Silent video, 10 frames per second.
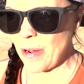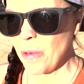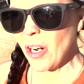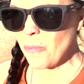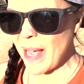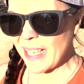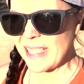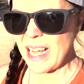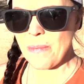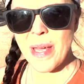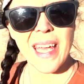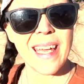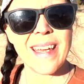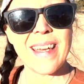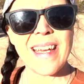We're all packed up.
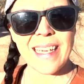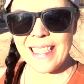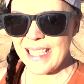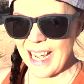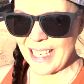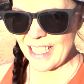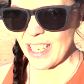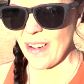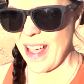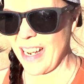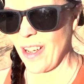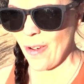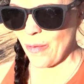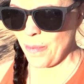I decided to go ahead and go for